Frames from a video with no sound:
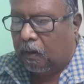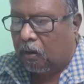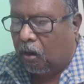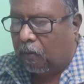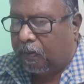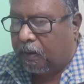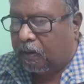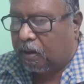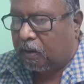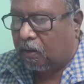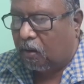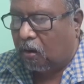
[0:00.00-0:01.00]

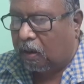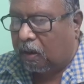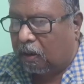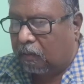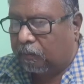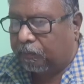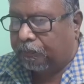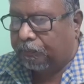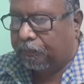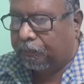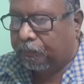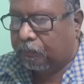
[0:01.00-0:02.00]
copulatory organ.
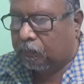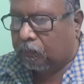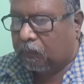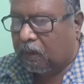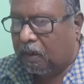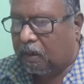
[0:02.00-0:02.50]
It